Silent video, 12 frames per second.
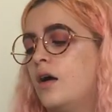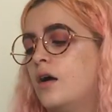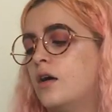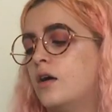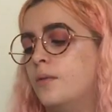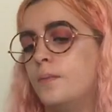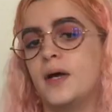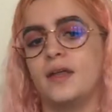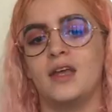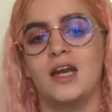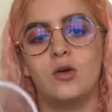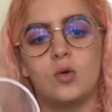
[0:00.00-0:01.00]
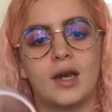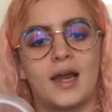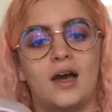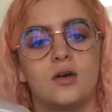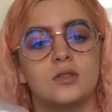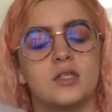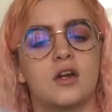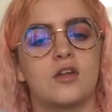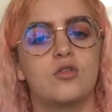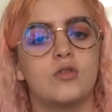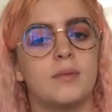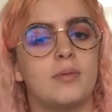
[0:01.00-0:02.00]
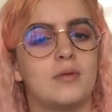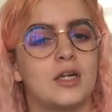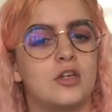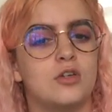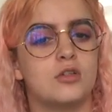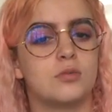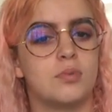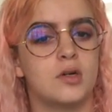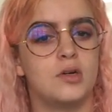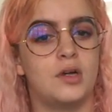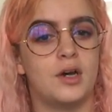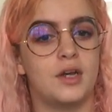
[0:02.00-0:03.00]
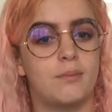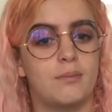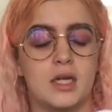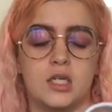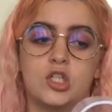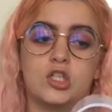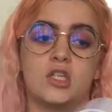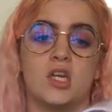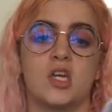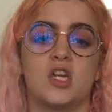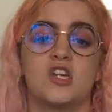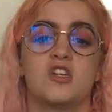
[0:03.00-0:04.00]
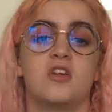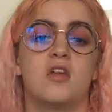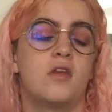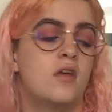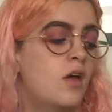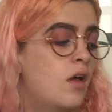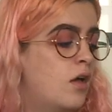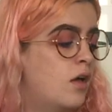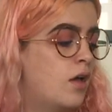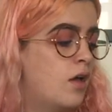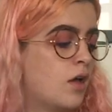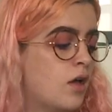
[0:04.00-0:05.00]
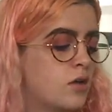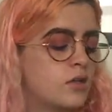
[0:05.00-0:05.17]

and they're little clouds, and I thought they'd be really cute to put like pictures in and